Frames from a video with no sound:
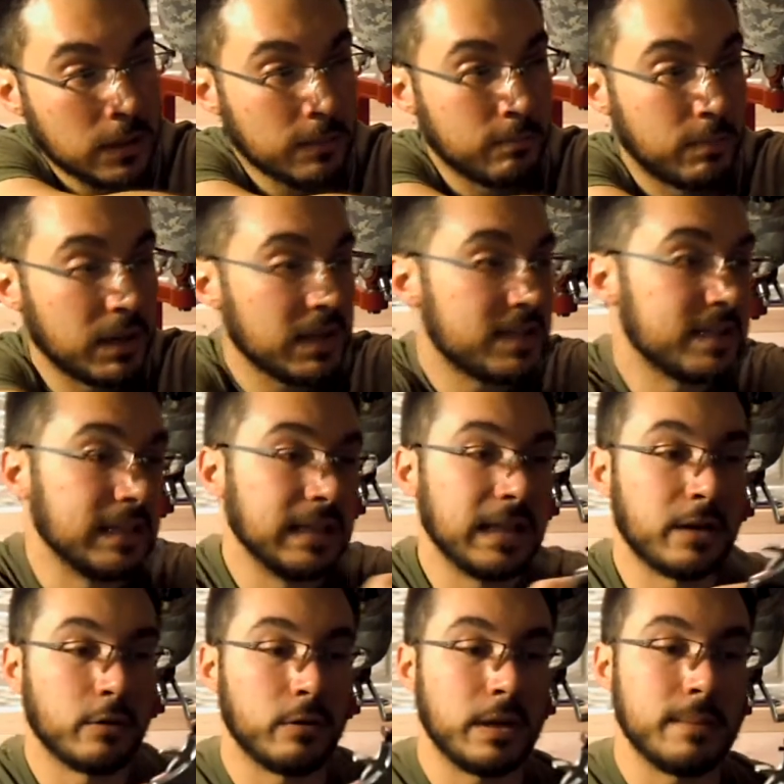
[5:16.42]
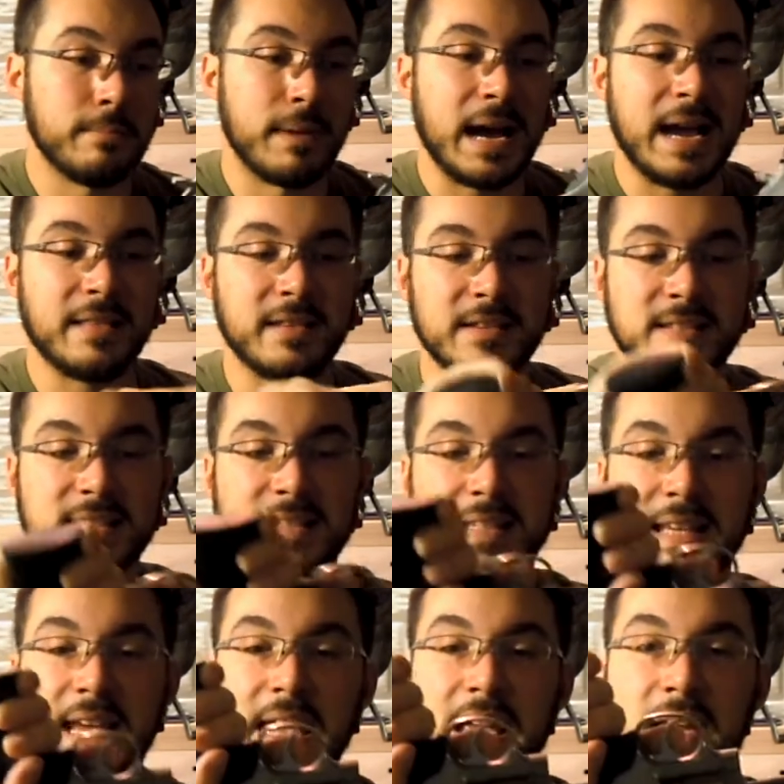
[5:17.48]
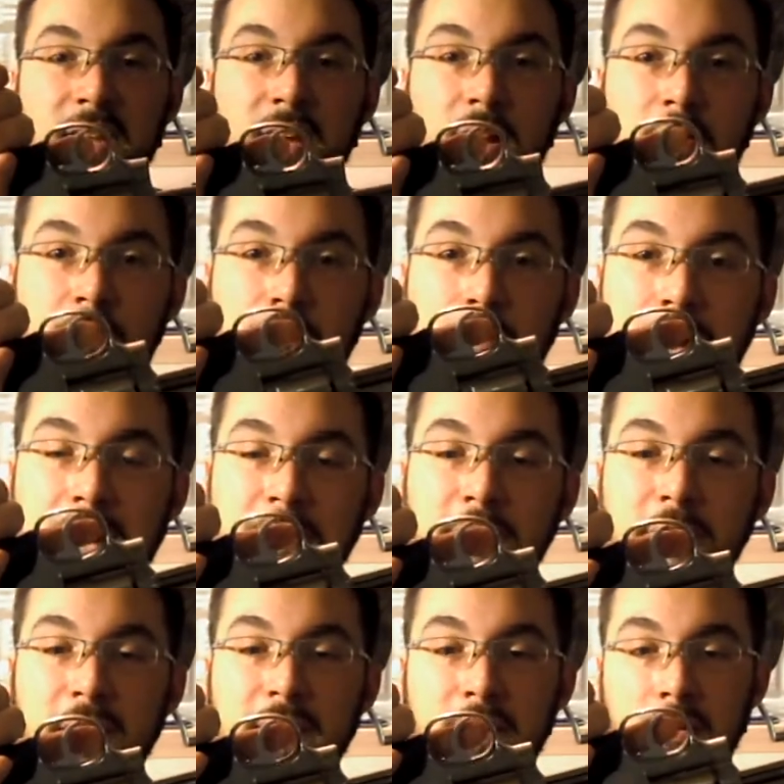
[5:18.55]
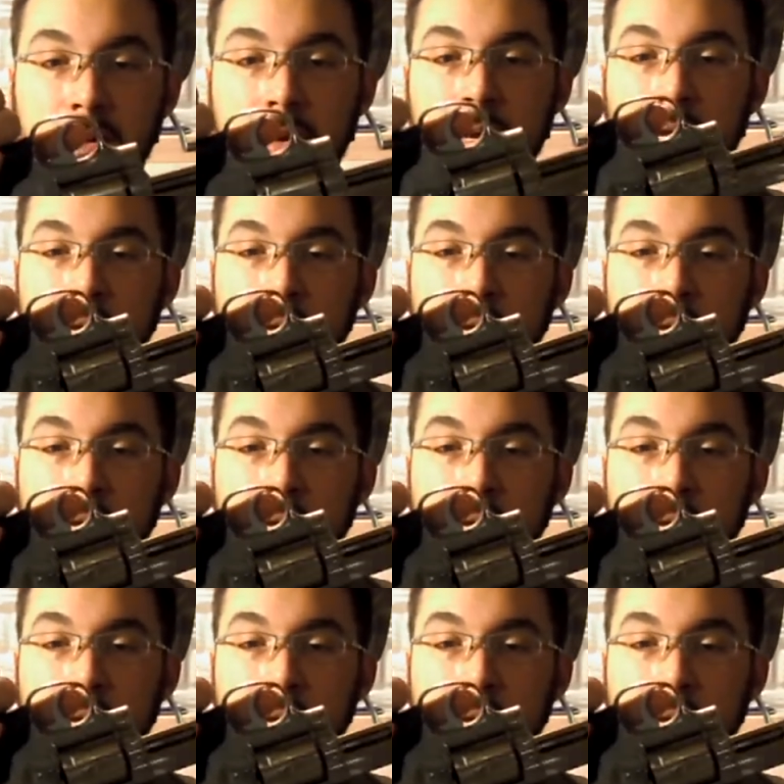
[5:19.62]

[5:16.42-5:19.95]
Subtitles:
but it's literally by the skin of my finger.